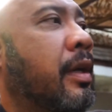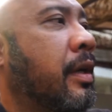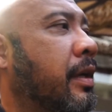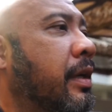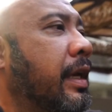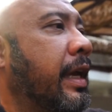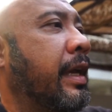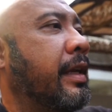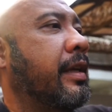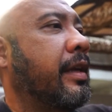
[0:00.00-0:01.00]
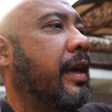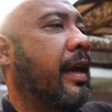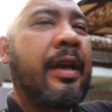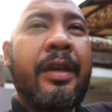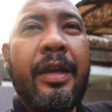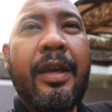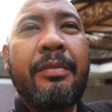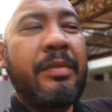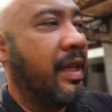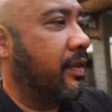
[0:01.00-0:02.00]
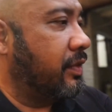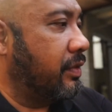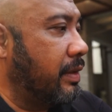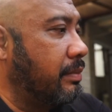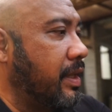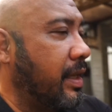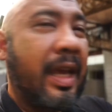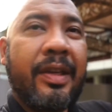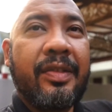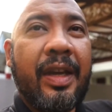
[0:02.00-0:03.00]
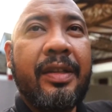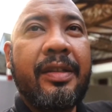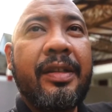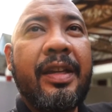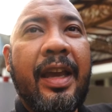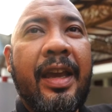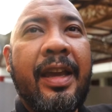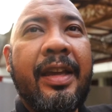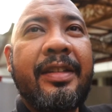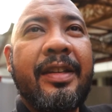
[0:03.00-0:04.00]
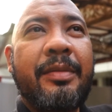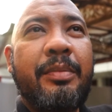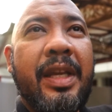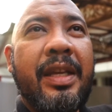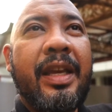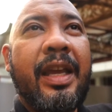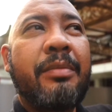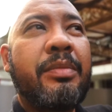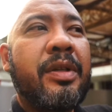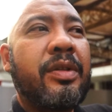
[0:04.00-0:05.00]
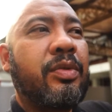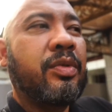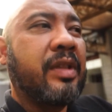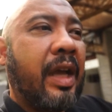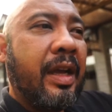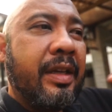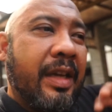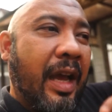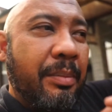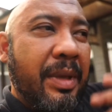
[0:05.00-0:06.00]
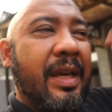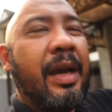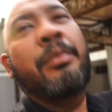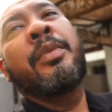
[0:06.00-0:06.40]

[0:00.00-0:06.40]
I am extremely excited at being able to start coming up